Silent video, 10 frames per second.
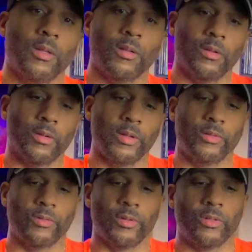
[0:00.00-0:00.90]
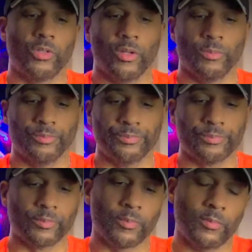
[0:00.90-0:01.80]
All right, so
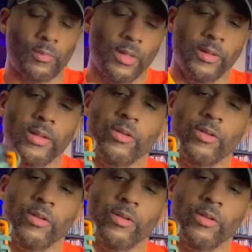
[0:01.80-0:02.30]
then you